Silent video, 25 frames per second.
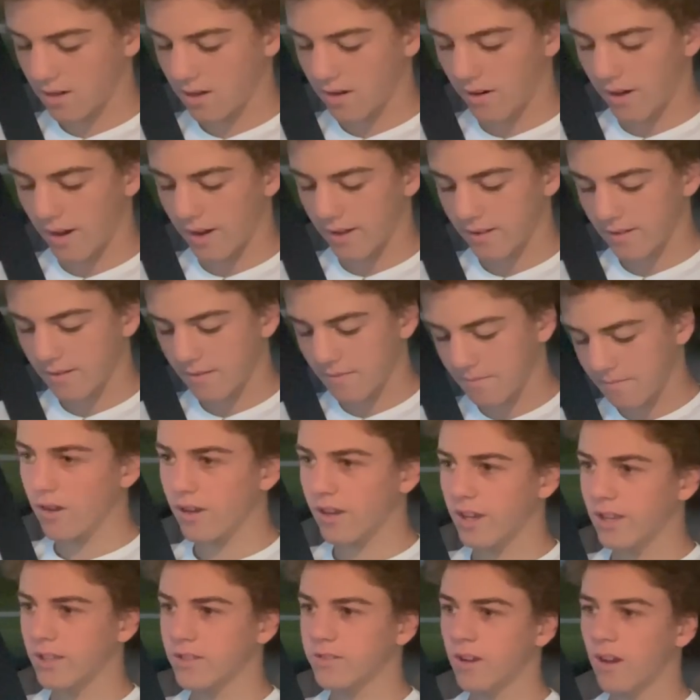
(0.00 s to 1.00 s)
Correct.
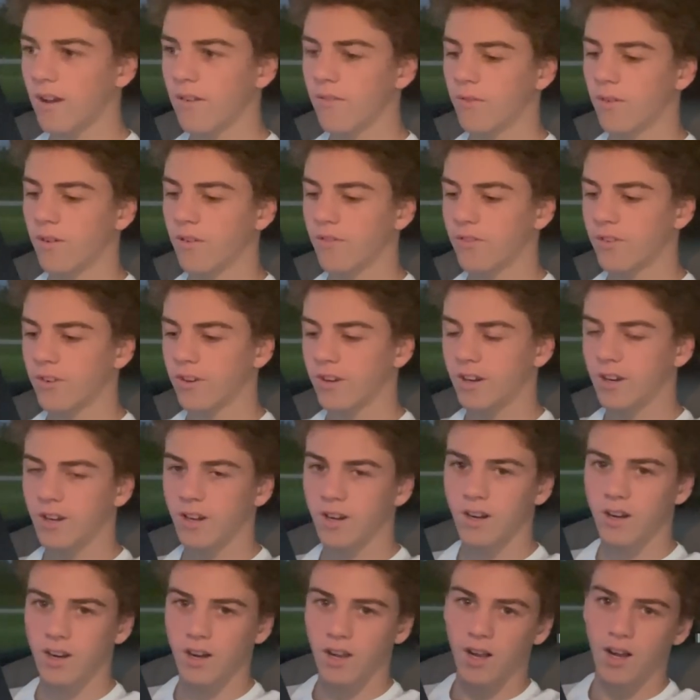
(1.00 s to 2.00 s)
Okay, so I have one
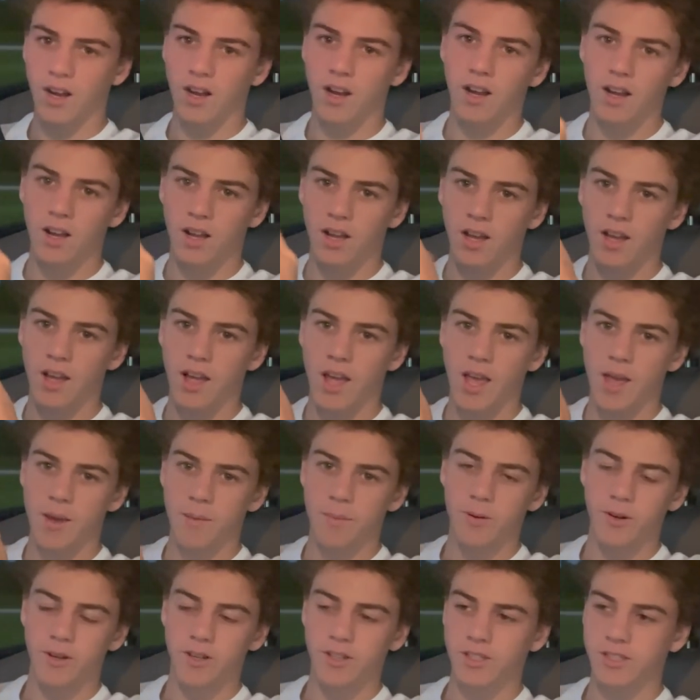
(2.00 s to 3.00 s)
for uh,
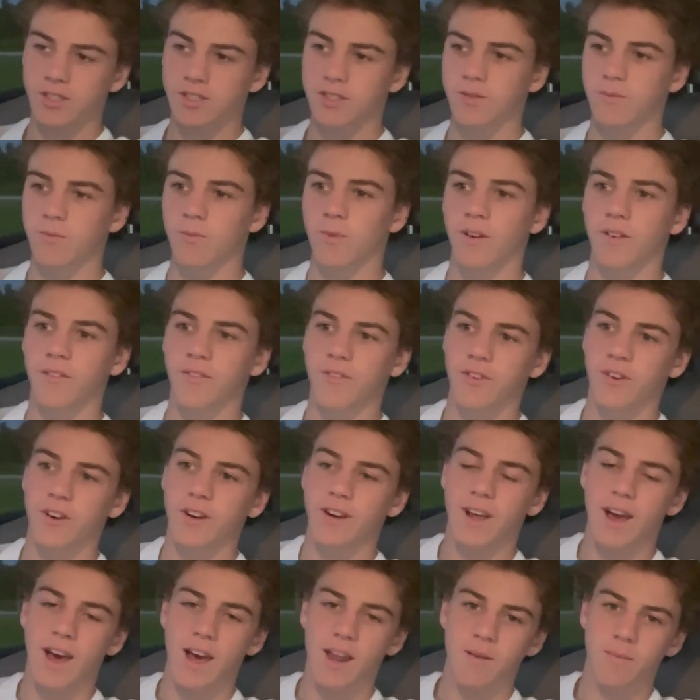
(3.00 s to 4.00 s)
APUSH, one for
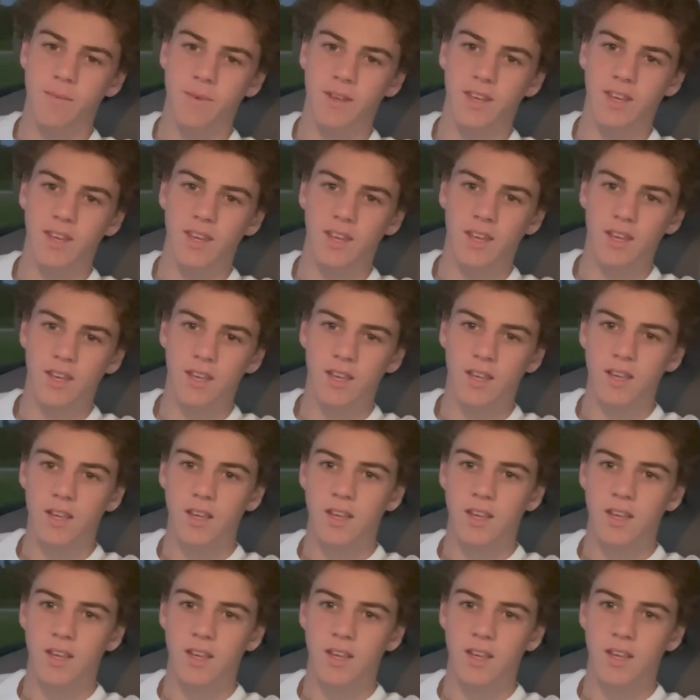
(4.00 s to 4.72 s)
Wait, Tell me what that means,